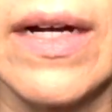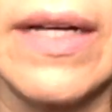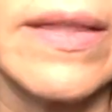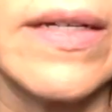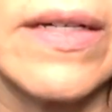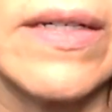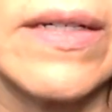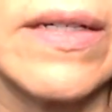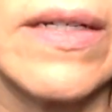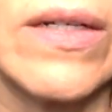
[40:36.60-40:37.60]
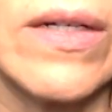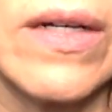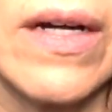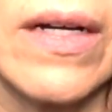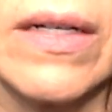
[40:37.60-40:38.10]
I think,
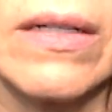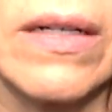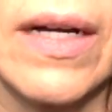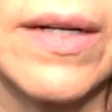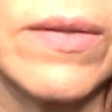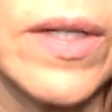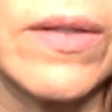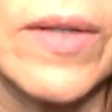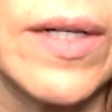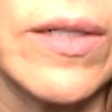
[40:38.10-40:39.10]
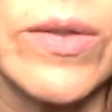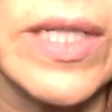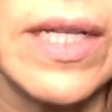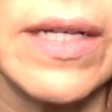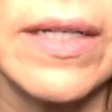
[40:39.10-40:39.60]
uh, I don't know. I don't know what
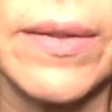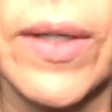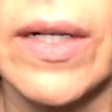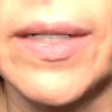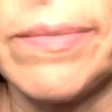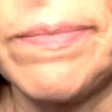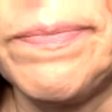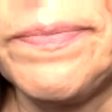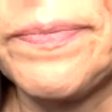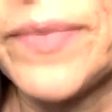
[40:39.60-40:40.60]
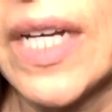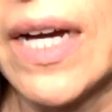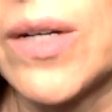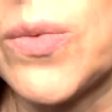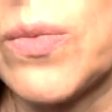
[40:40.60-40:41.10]
to tell you. Um,
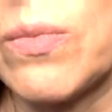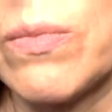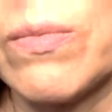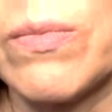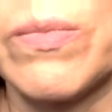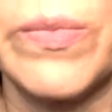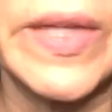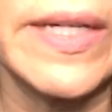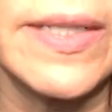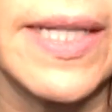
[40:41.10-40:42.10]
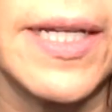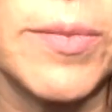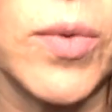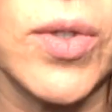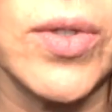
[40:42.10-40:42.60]
I don't think it's any
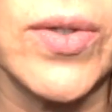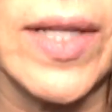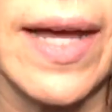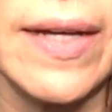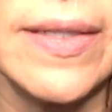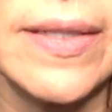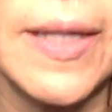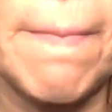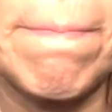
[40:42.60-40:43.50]
more or less.